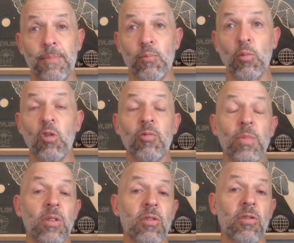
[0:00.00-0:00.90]

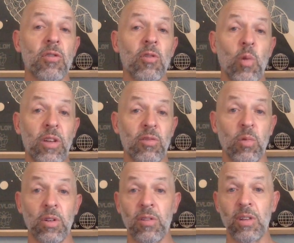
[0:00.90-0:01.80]
movements
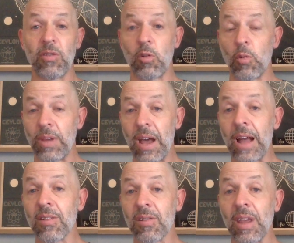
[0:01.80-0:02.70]
westwards in the
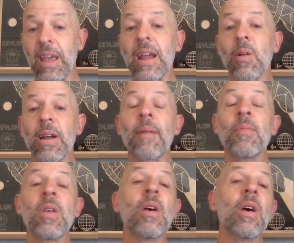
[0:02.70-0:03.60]
Kupiansk area,
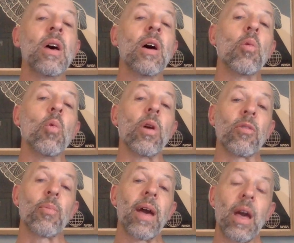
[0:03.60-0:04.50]

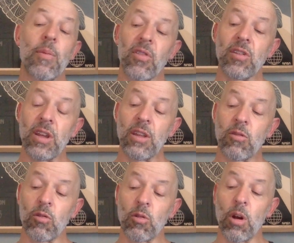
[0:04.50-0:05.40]
with perhaps the need
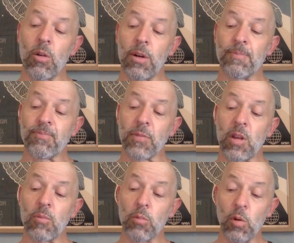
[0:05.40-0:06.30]
to
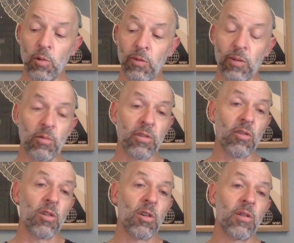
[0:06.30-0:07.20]
move
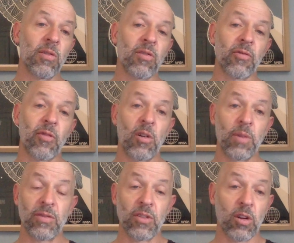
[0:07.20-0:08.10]
reserves from
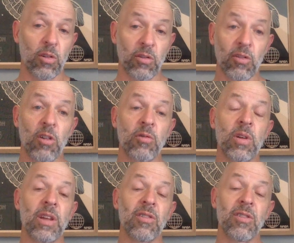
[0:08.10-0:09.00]
even the Kherson
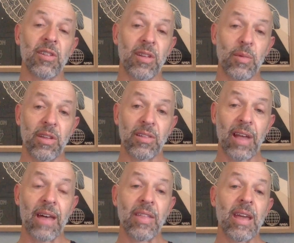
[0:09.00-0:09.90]
region to some of these
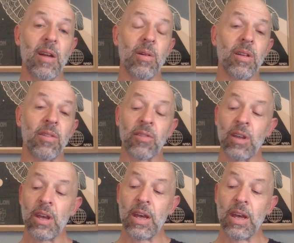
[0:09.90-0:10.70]
other areas,